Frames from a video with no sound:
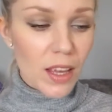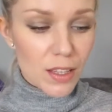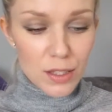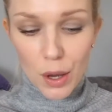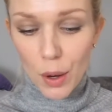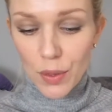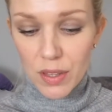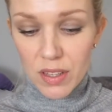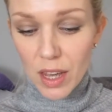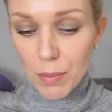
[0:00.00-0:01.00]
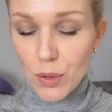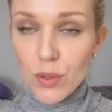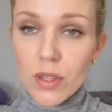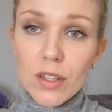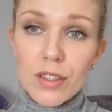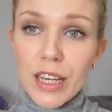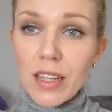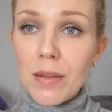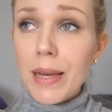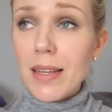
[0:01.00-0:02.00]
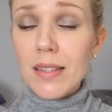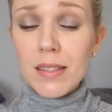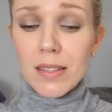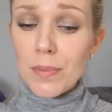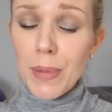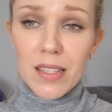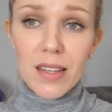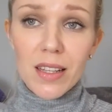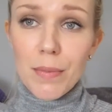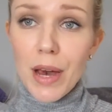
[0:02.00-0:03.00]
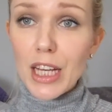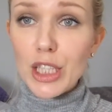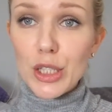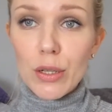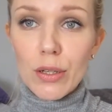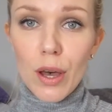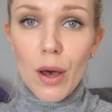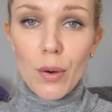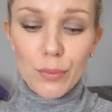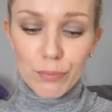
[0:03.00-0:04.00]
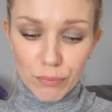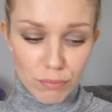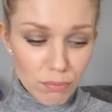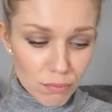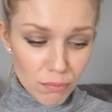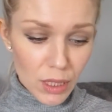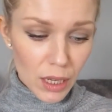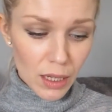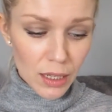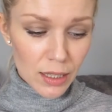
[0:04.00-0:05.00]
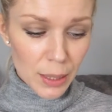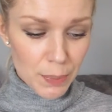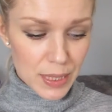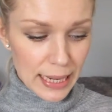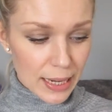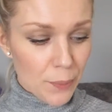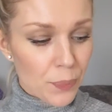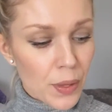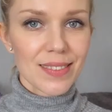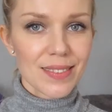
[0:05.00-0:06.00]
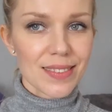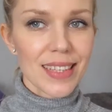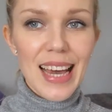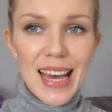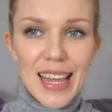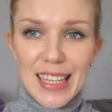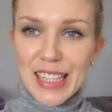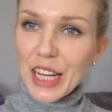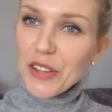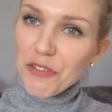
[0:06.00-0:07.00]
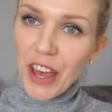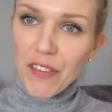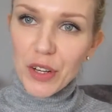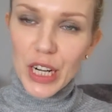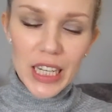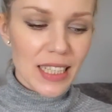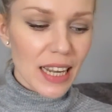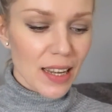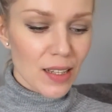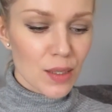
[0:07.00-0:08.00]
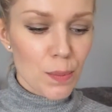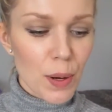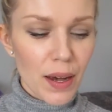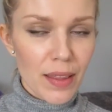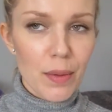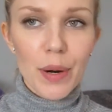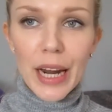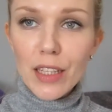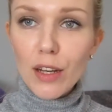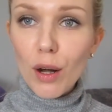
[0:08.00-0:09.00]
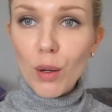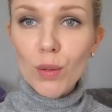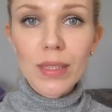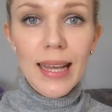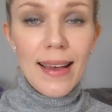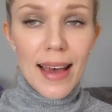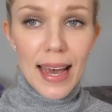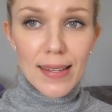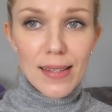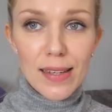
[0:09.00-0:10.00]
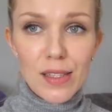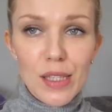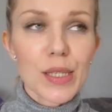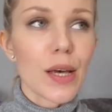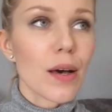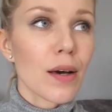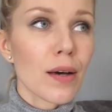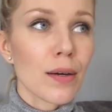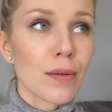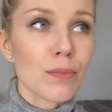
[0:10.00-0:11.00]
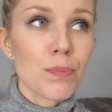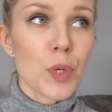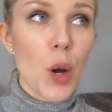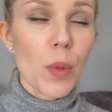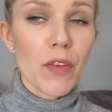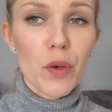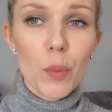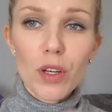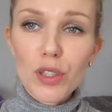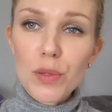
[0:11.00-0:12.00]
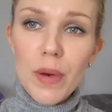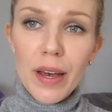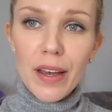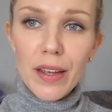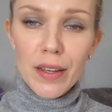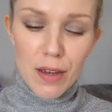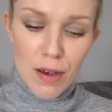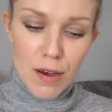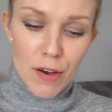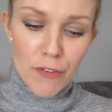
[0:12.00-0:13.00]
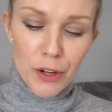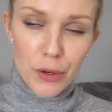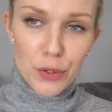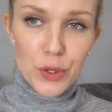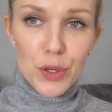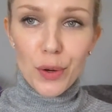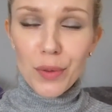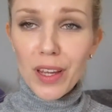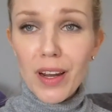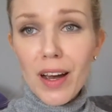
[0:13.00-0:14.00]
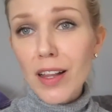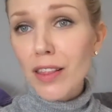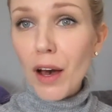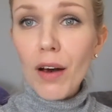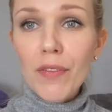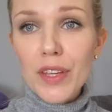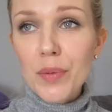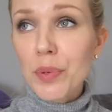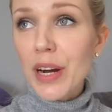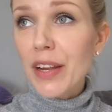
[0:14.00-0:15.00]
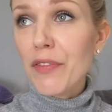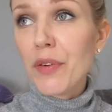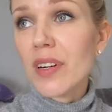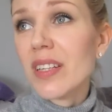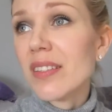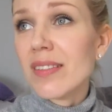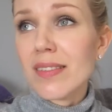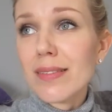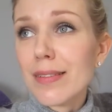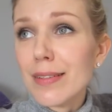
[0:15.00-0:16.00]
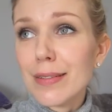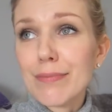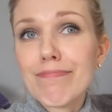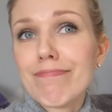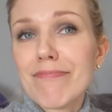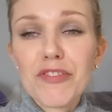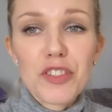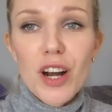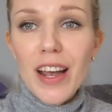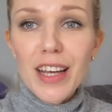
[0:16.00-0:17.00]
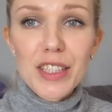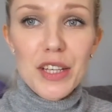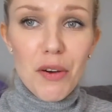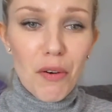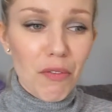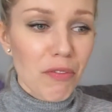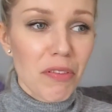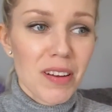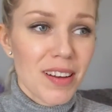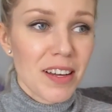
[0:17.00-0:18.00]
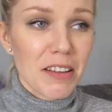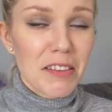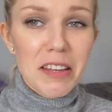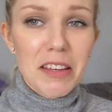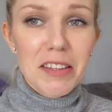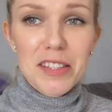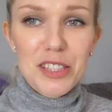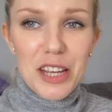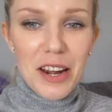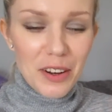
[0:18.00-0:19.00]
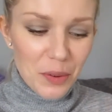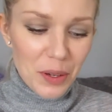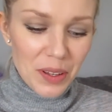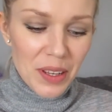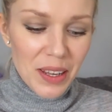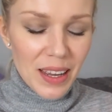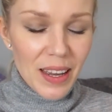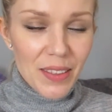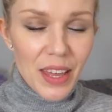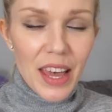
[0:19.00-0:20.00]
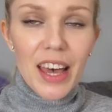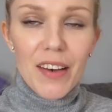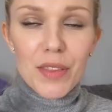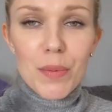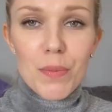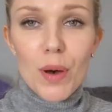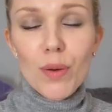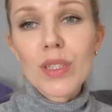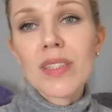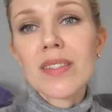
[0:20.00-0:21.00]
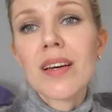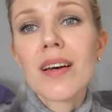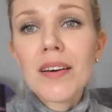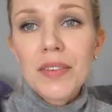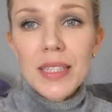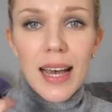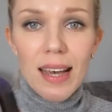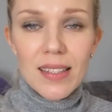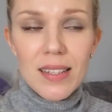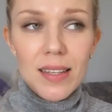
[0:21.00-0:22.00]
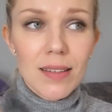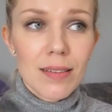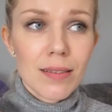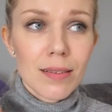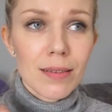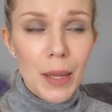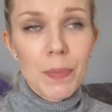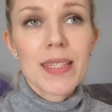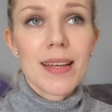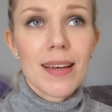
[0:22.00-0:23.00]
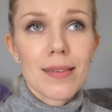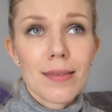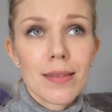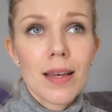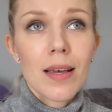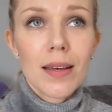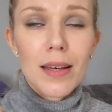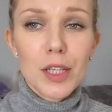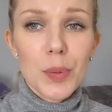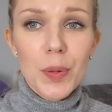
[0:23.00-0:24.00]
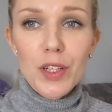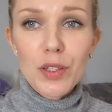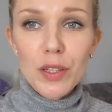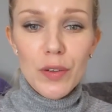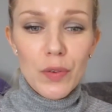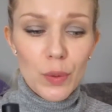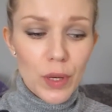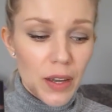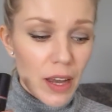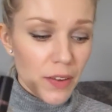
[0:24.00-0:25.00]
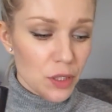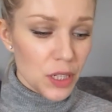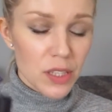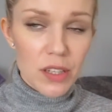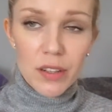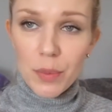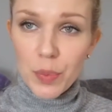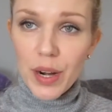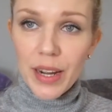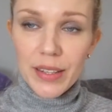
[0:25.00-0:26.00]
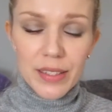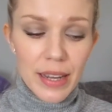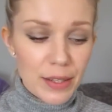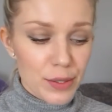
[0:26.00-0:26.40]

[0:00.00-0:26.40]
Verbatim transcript: So this I'm using on daily basis is basically my to-go lipstick. The second favorite is by the brand called Essence. Probably if you watched my videos, you know that I love this brand for its variety of things in general. And they have the most fantastic lipsticks, especially if you have to consider the price tag.